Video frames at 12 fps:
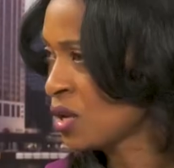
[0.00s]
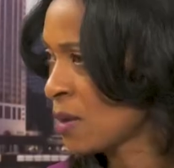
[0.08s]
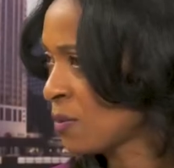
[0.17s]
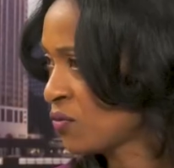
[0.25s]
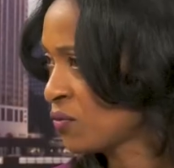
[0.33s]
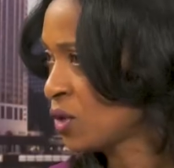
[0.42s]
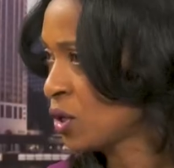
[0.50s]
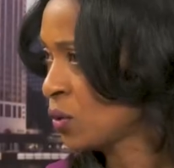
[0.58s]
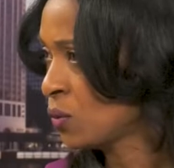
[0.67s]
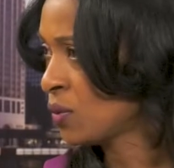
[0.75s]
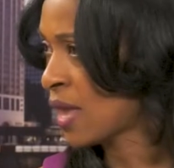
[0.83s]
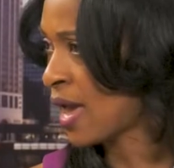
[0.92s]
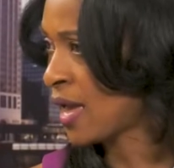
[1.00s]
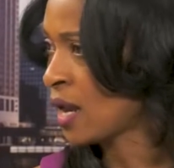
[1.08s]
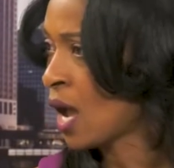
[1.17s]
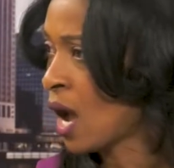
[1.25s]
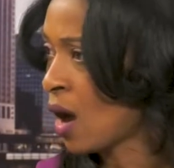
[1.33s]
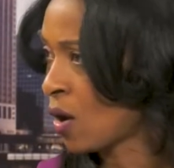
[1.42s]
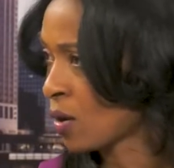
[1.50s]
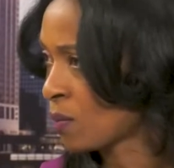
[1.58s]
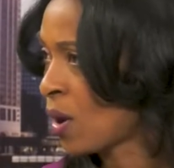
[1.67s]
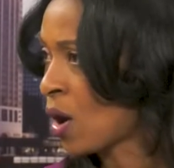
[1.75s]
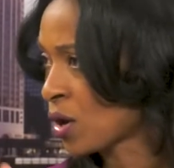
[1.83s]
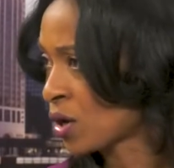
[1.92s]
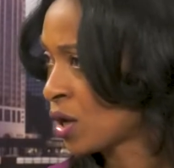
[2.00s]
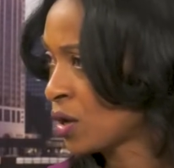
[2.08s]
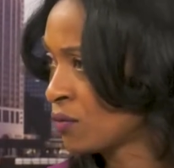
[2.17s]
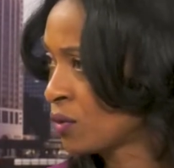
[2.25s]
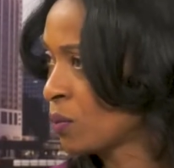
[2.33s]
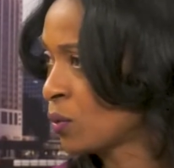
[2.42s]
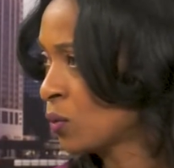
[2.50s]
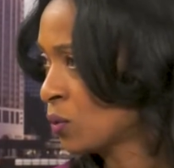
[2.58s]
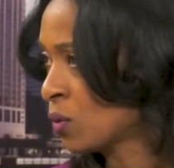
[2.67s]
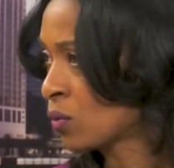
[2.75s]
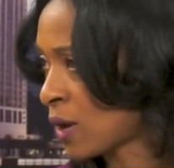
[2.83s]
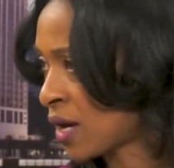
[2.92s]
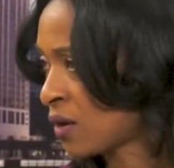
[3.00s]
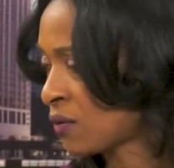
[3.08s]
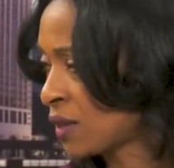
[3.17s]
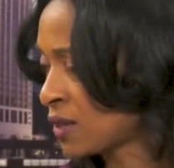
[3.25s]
you name a few that are part of the pool right off